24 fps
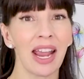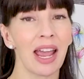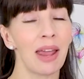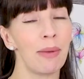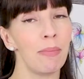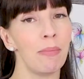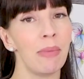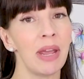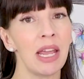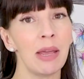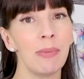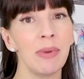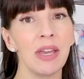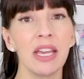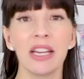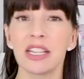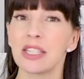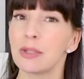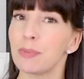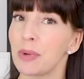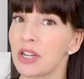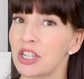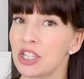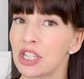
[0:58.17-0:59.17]
and maybe
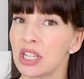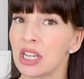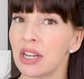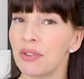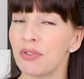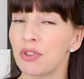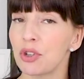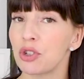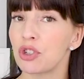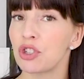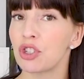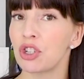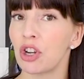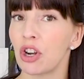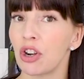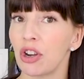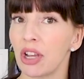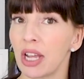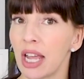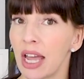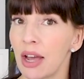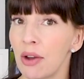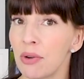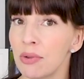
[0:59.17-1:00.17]
especially if you're
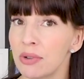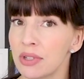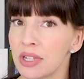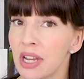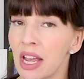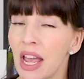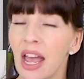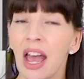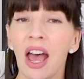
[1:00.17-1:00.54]
starting out,